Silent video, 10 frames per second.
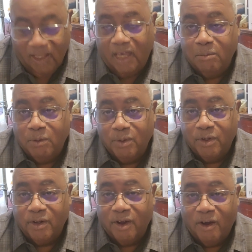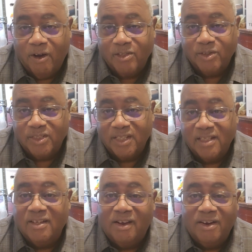Amy with her cards will say
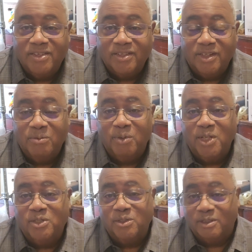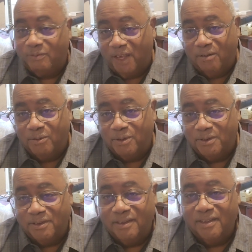the cards are in Rachel's favor.
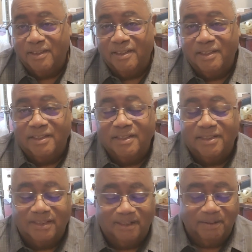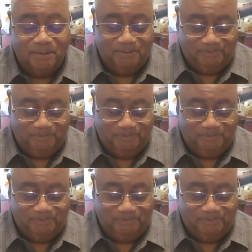So